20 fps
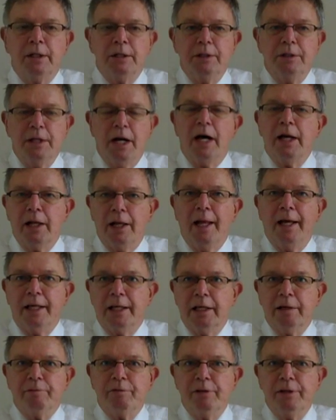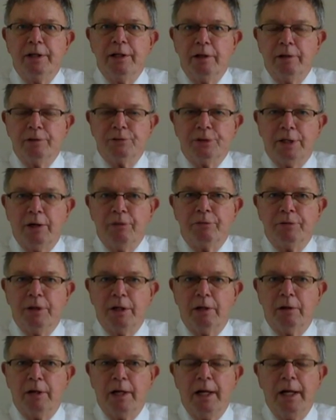not like everything else out
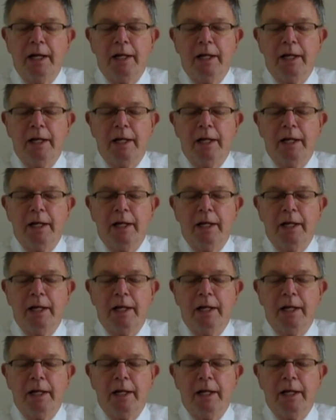there.